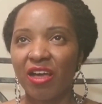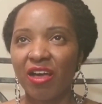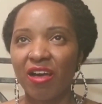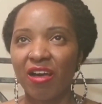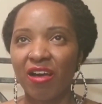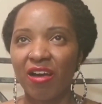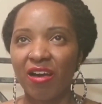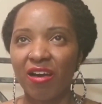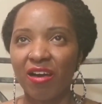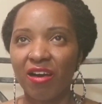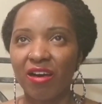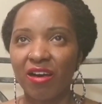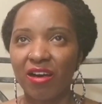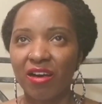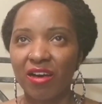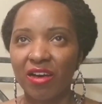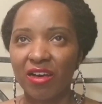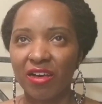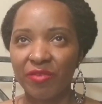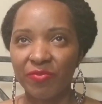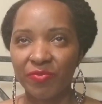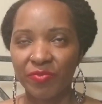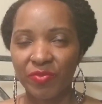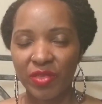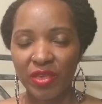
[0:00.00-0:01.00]
a
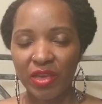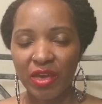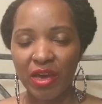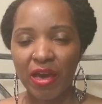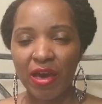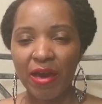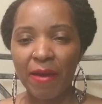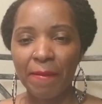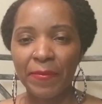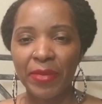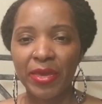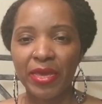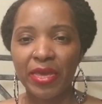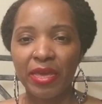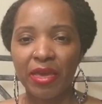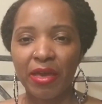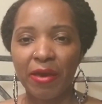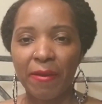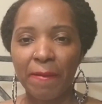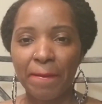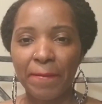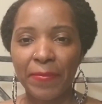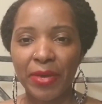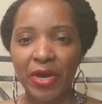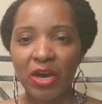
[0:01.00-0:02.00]
comment
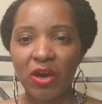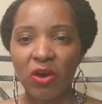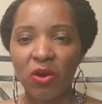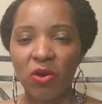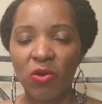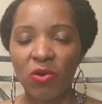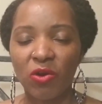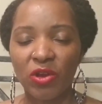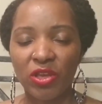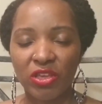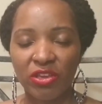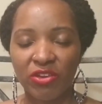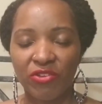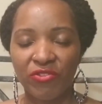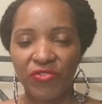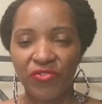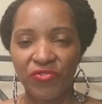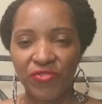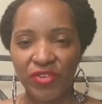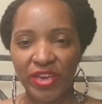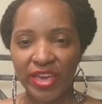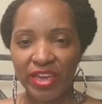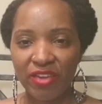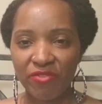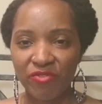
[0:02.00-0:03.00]
about your
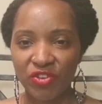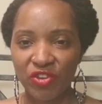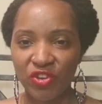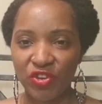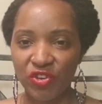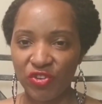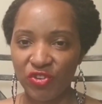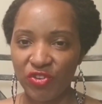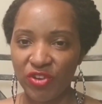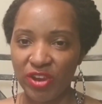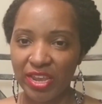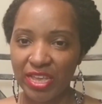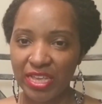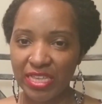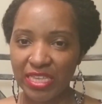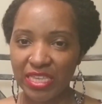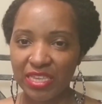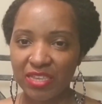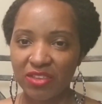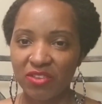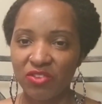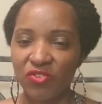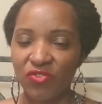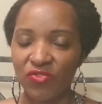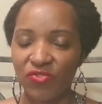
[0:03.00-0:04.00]
favorite Curly
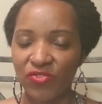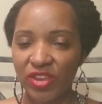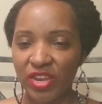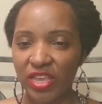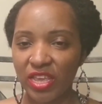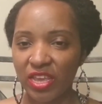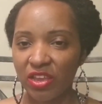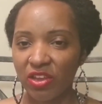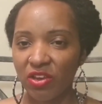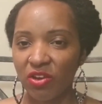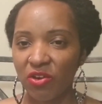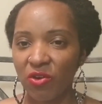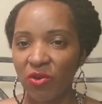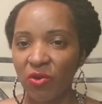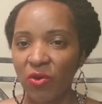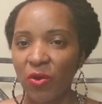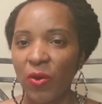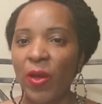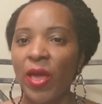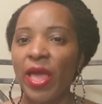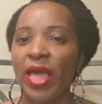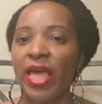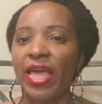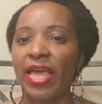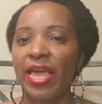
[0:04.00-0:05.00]
Tails video
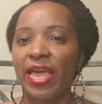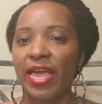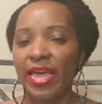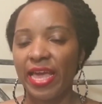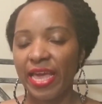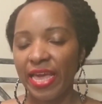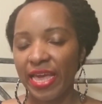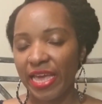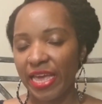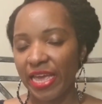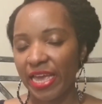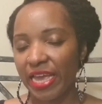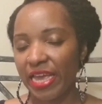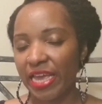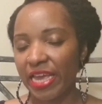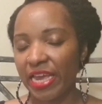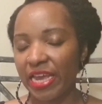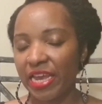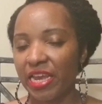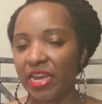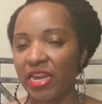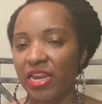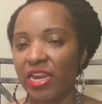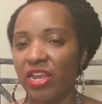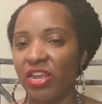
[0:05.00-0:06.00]

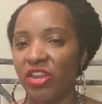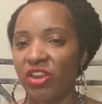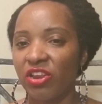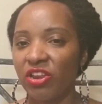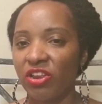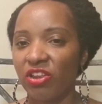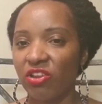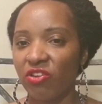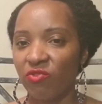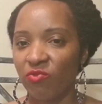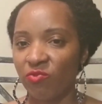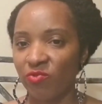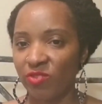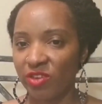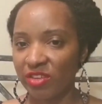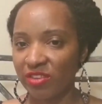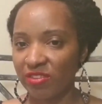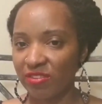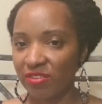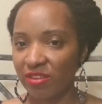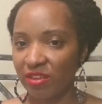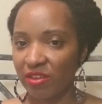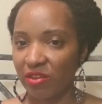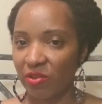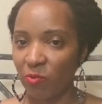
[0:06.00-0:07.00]
and your
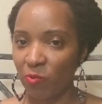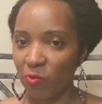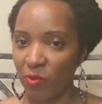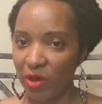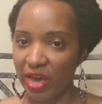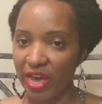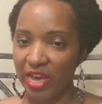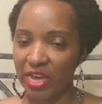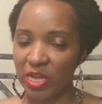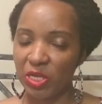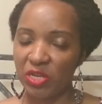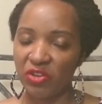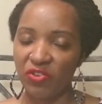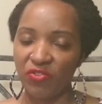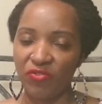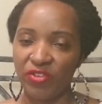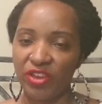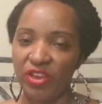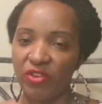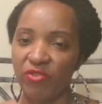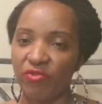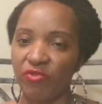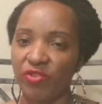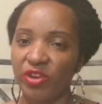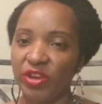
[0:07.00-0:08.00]
reason why it's your
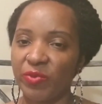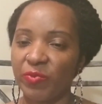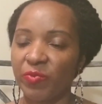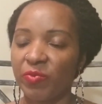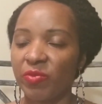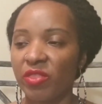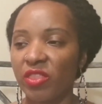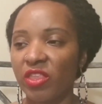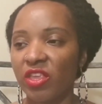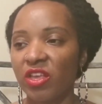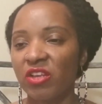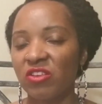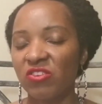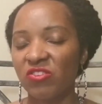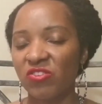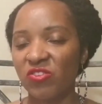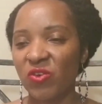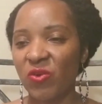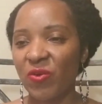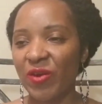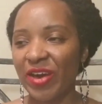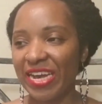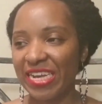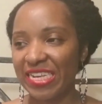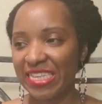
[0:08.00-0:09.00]
favorite. So
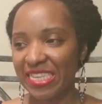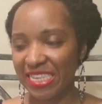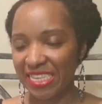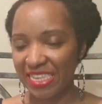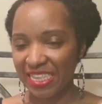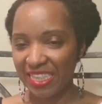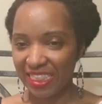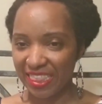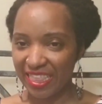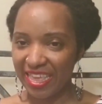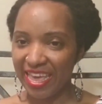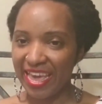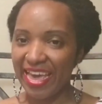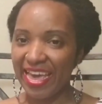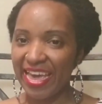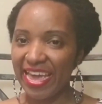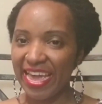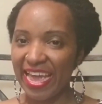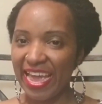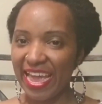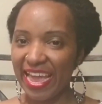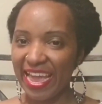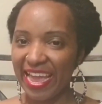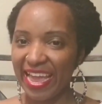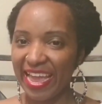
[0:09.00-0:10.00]
I did that,
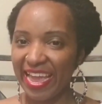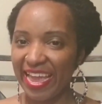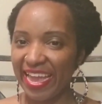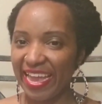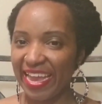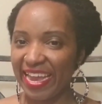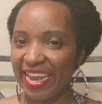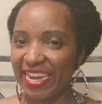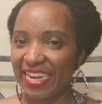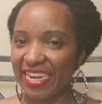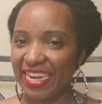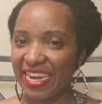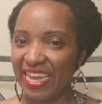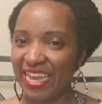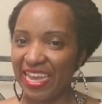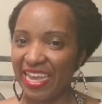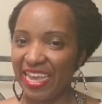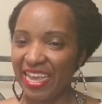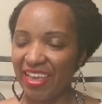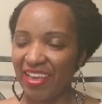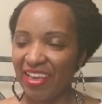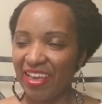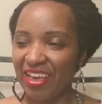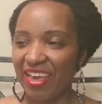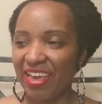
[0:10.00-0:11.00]
and
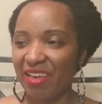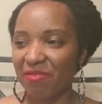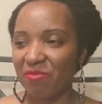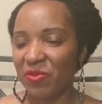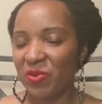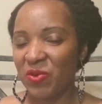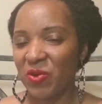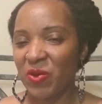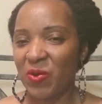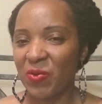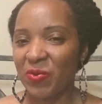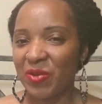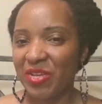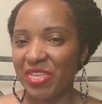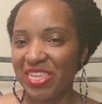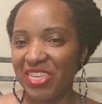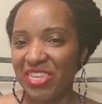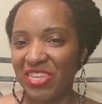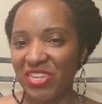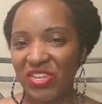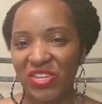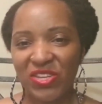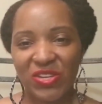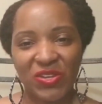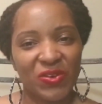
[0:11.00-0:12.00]
now I'm going
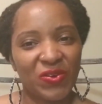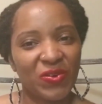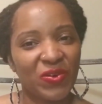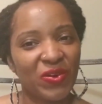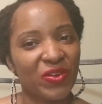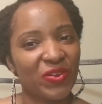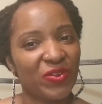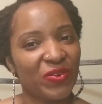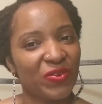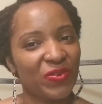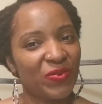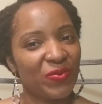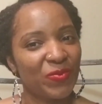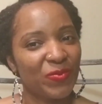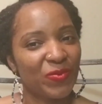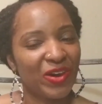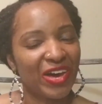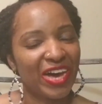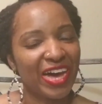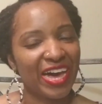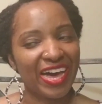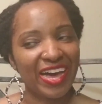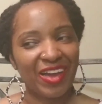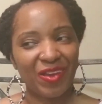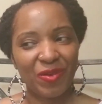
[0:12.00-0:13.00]
to show you what
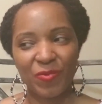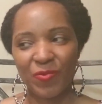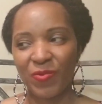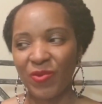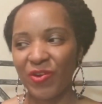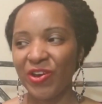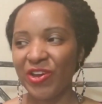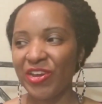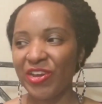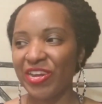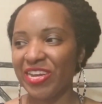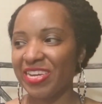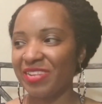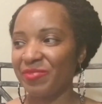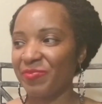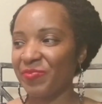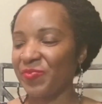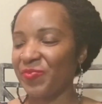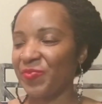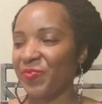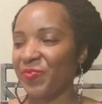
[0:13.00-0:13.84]
I won.